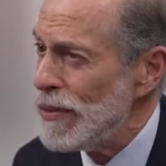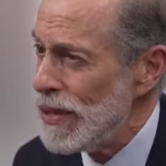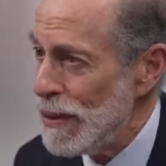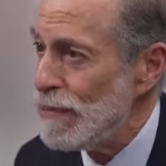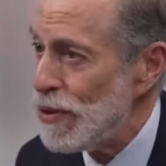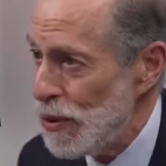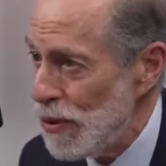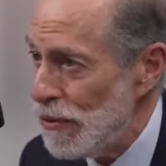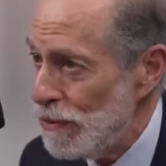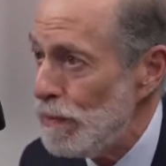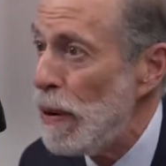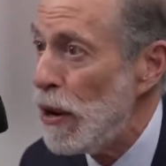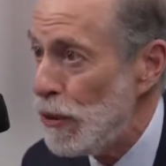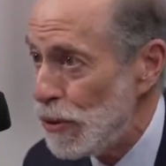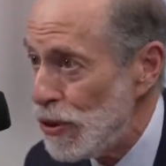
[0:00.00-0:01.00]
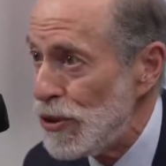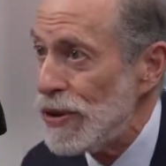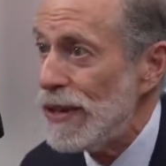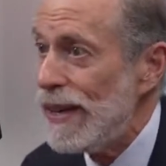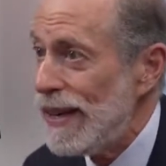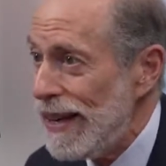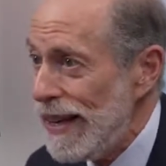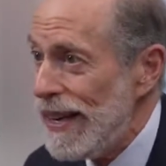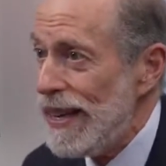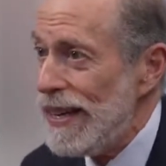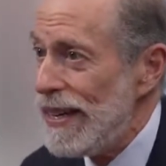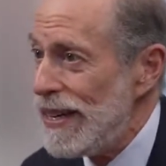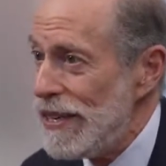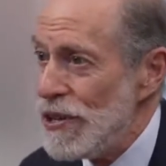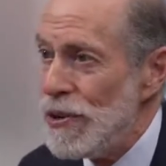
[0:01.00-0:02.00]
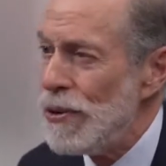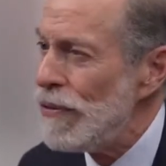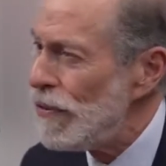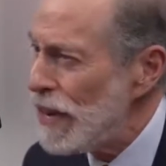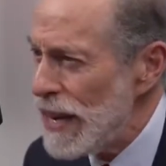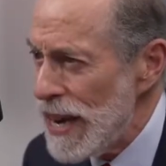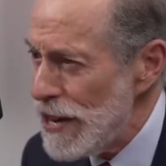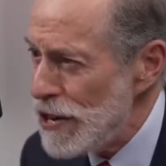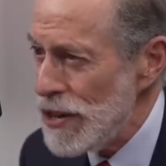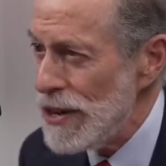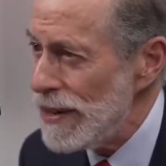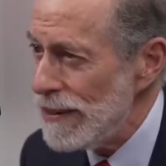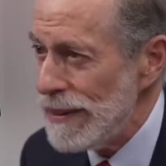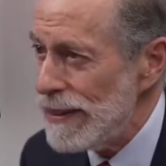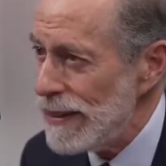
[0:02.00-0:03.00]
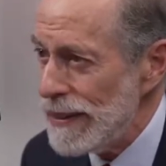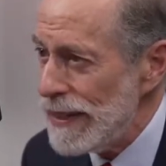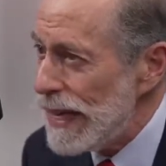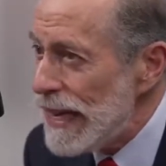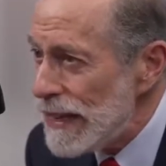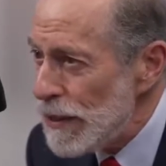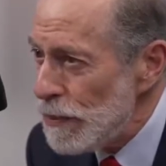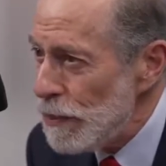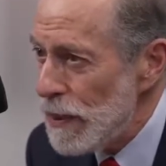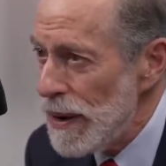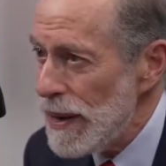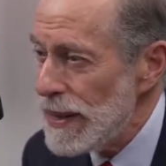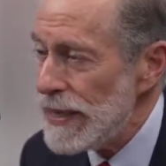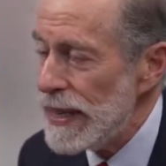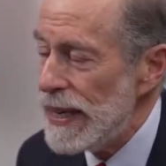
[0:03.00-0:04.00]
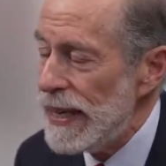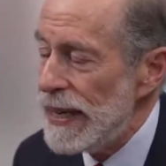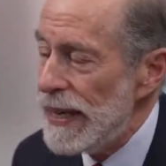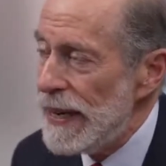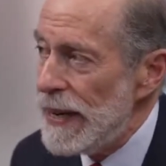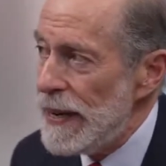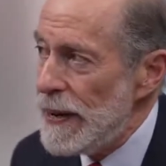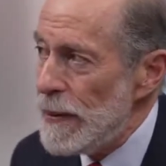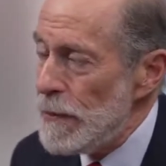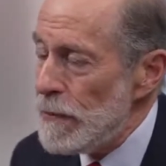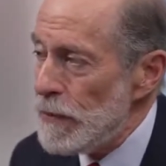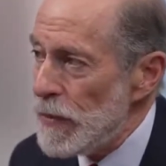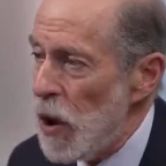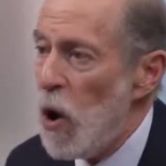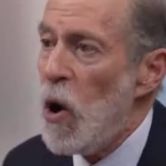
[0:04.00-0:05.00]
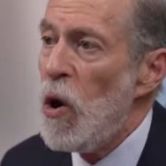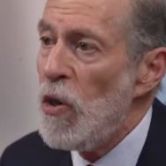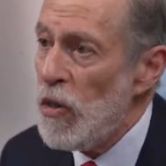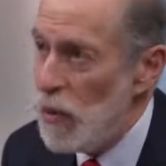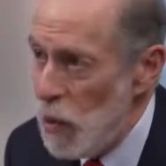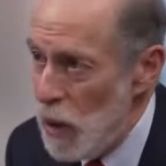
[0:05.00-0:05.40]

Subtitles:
some sort of post-unification enterprise. All the